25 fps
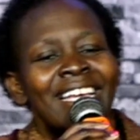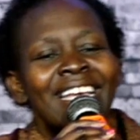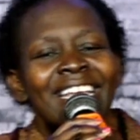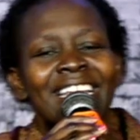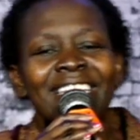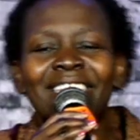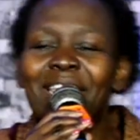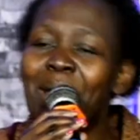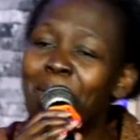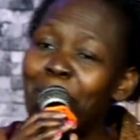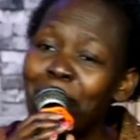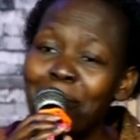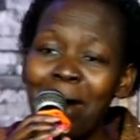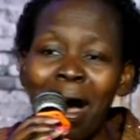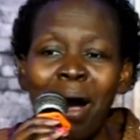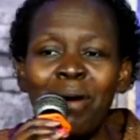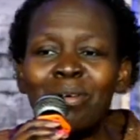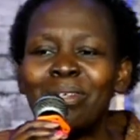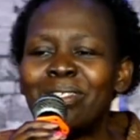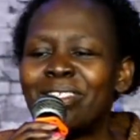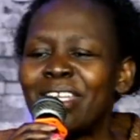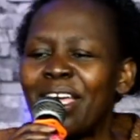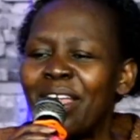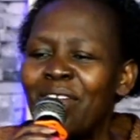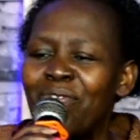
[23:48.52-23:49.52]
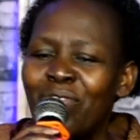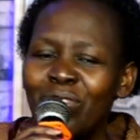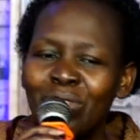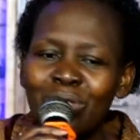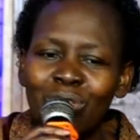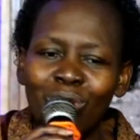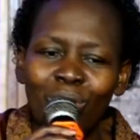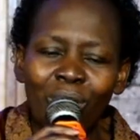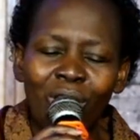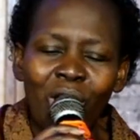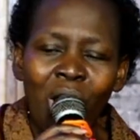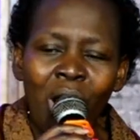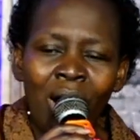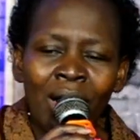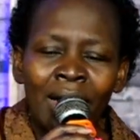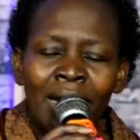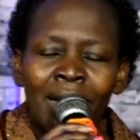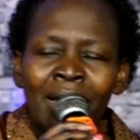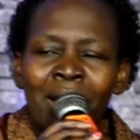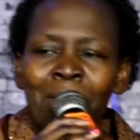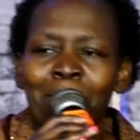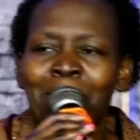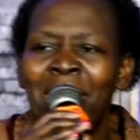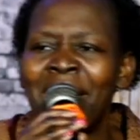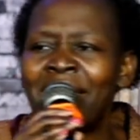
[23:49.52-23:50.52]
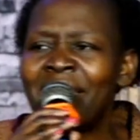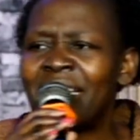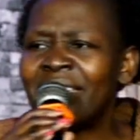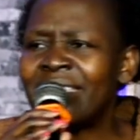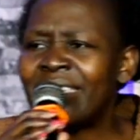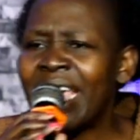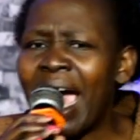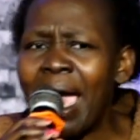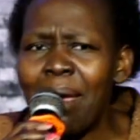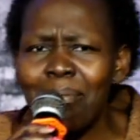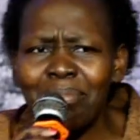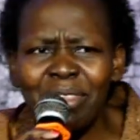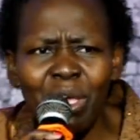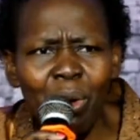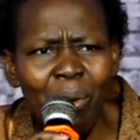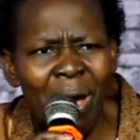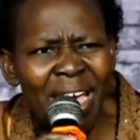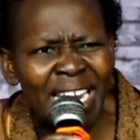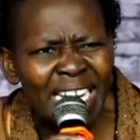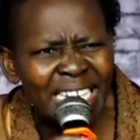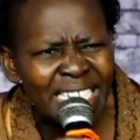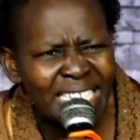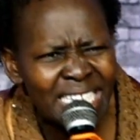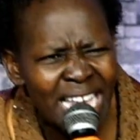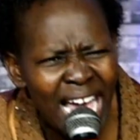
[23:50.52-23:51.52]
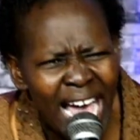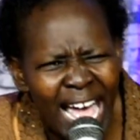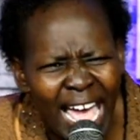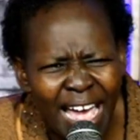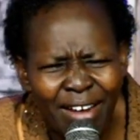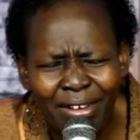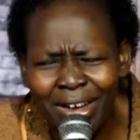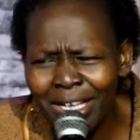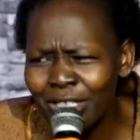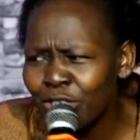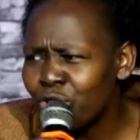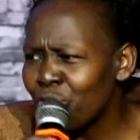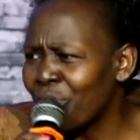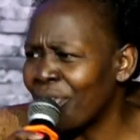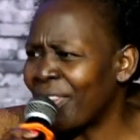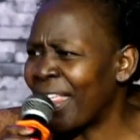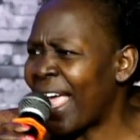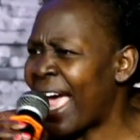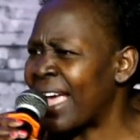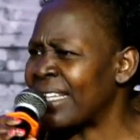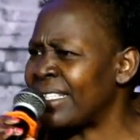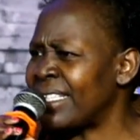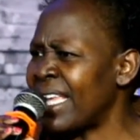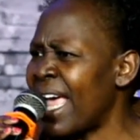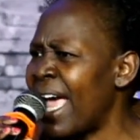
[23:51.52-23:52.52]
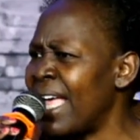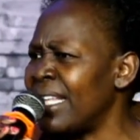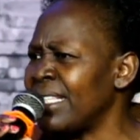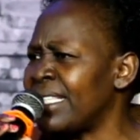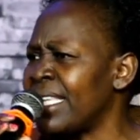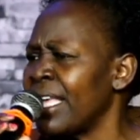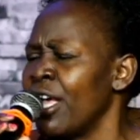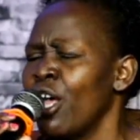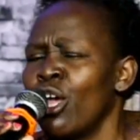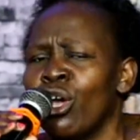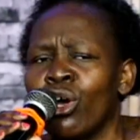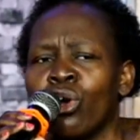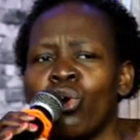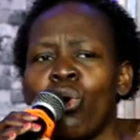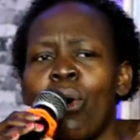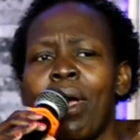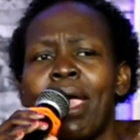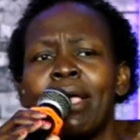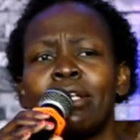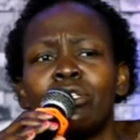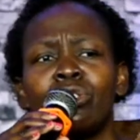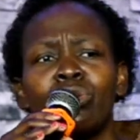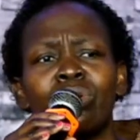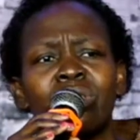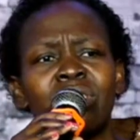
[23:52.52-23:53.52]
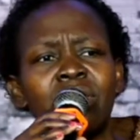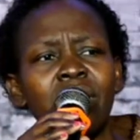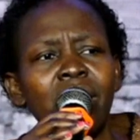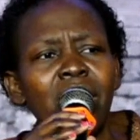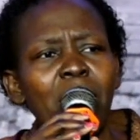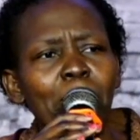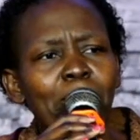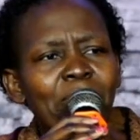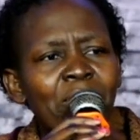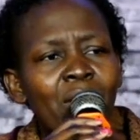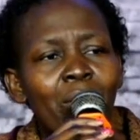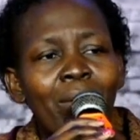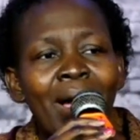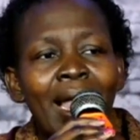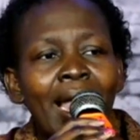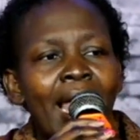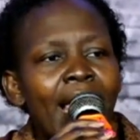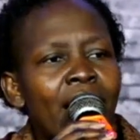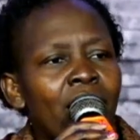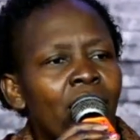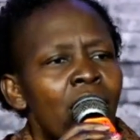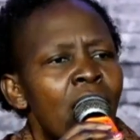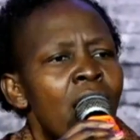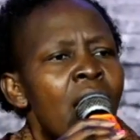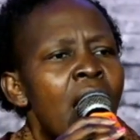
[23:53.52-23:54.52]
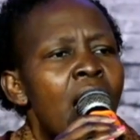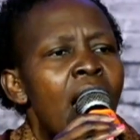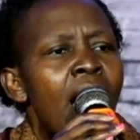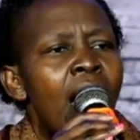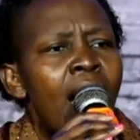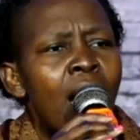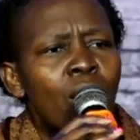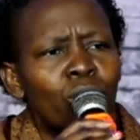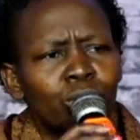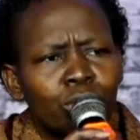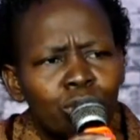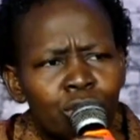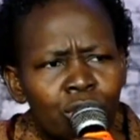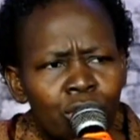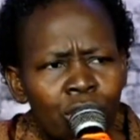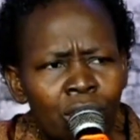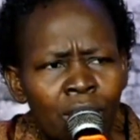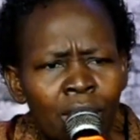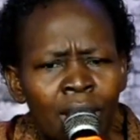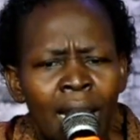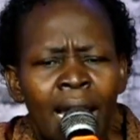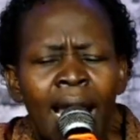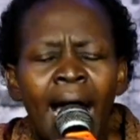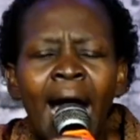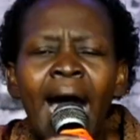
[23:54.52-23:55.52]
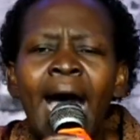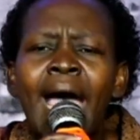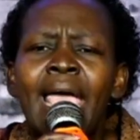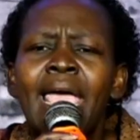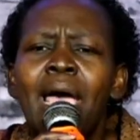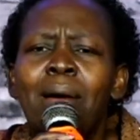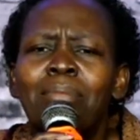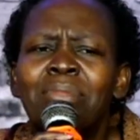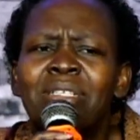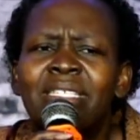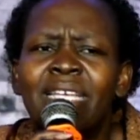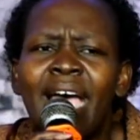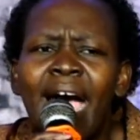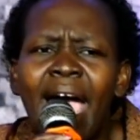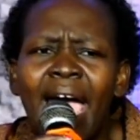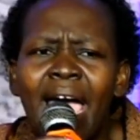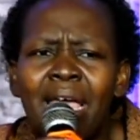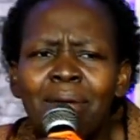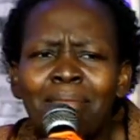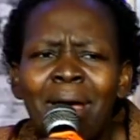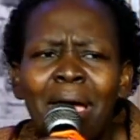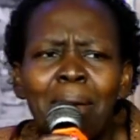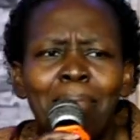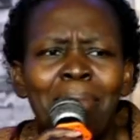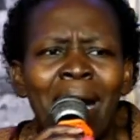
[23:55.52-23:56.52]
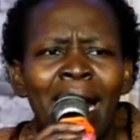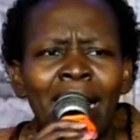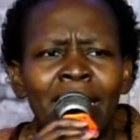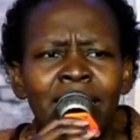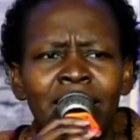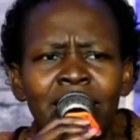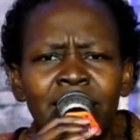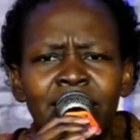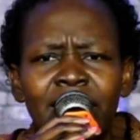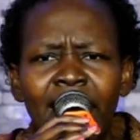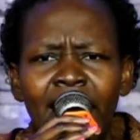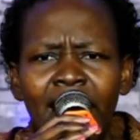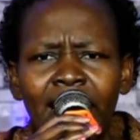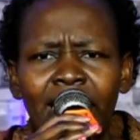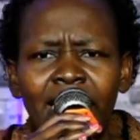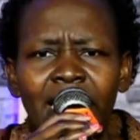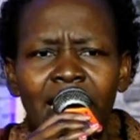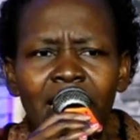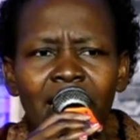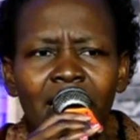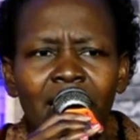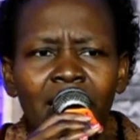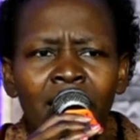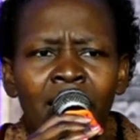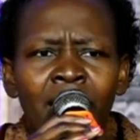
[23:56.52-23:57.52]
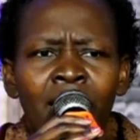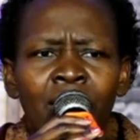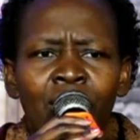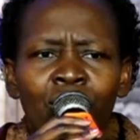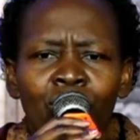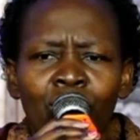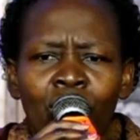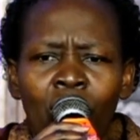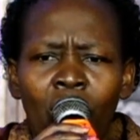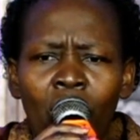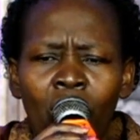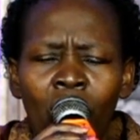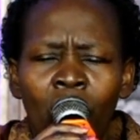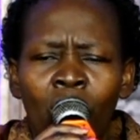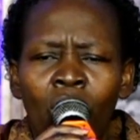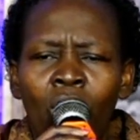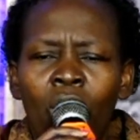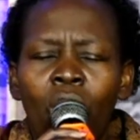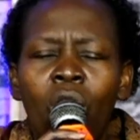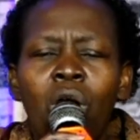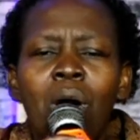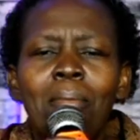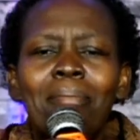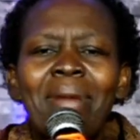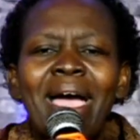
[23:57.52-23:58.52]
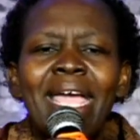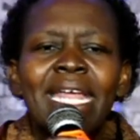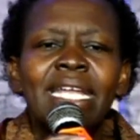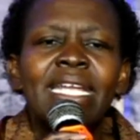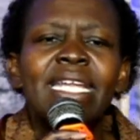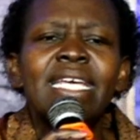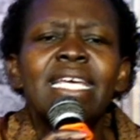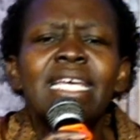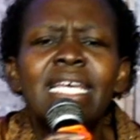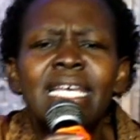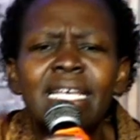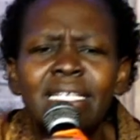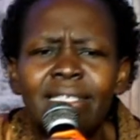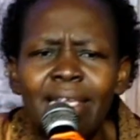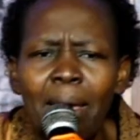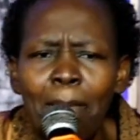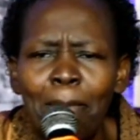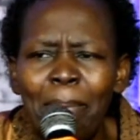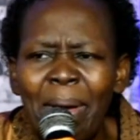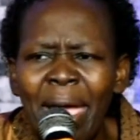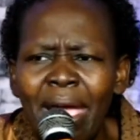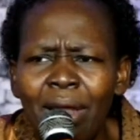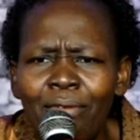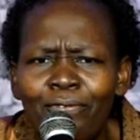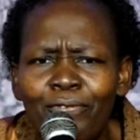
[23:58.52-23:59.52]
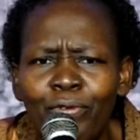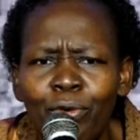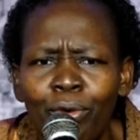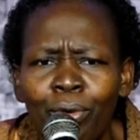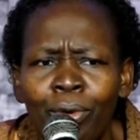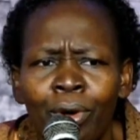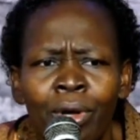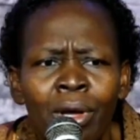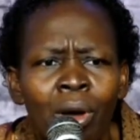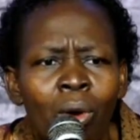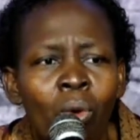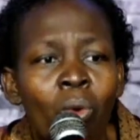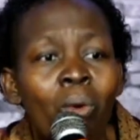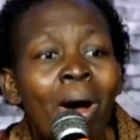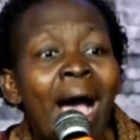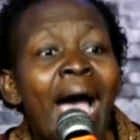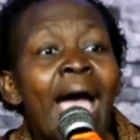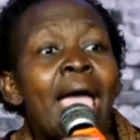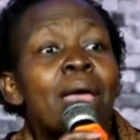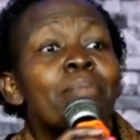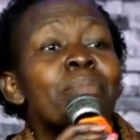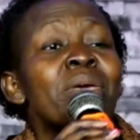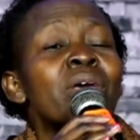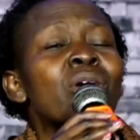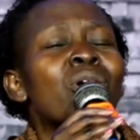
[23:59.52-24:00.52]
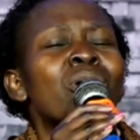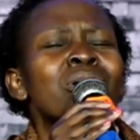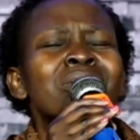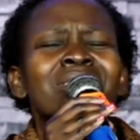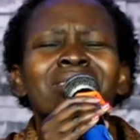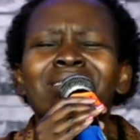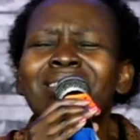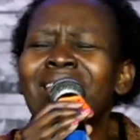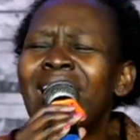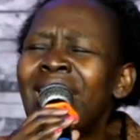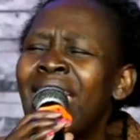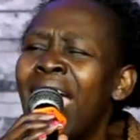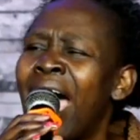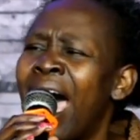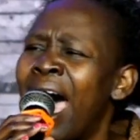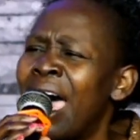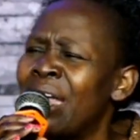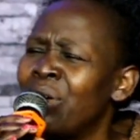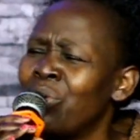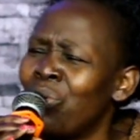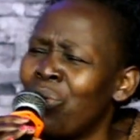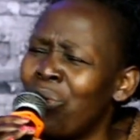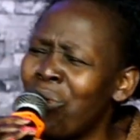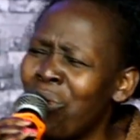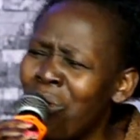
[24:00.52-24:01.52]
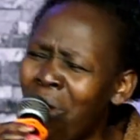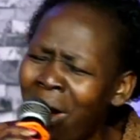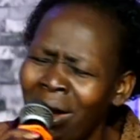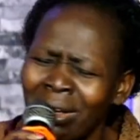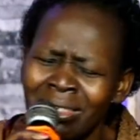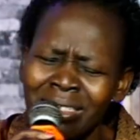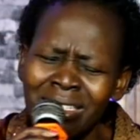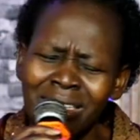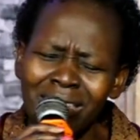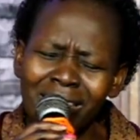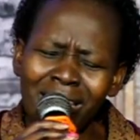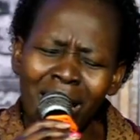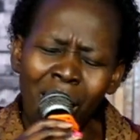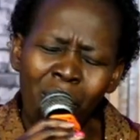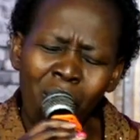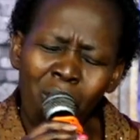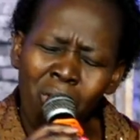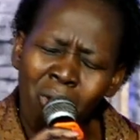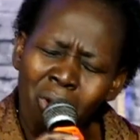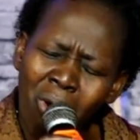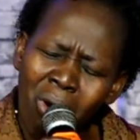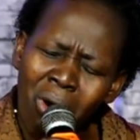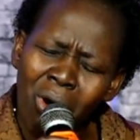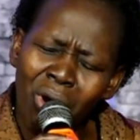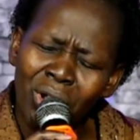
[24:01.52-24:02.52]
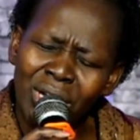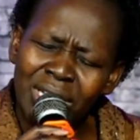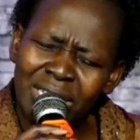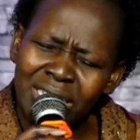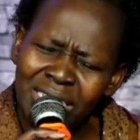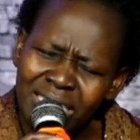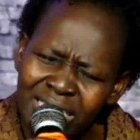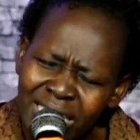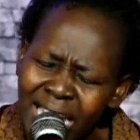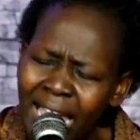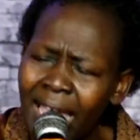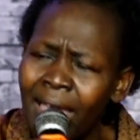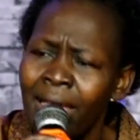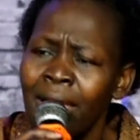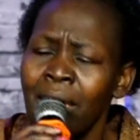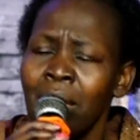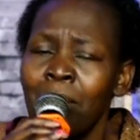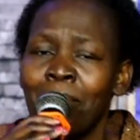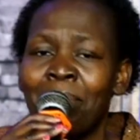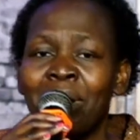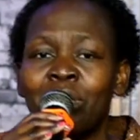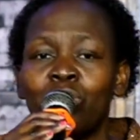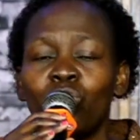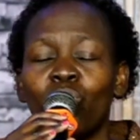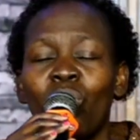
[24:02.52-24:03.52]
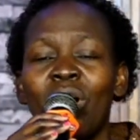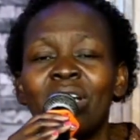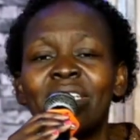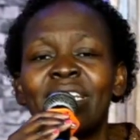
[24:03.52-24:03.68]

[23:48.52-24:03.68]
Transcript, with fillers: the mountain for so long, by the time they were retiring to their tents, going to sleep, they were like, ouch, I am tired, my back is aching, you know, oh, my knees are painful. Why? Because they had walked the whole day. But what